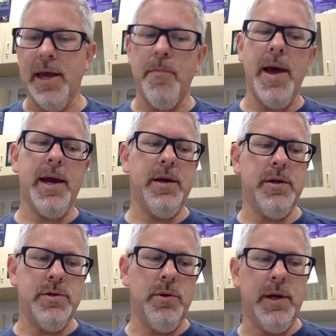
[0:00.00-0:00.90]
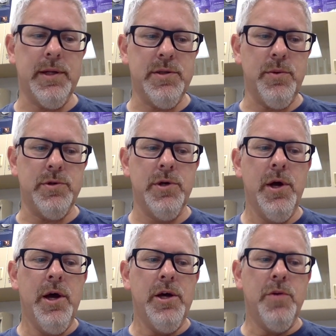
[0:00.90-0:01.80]
Get back into circuits, which
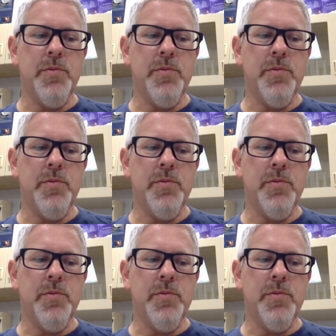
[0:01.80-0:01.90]
you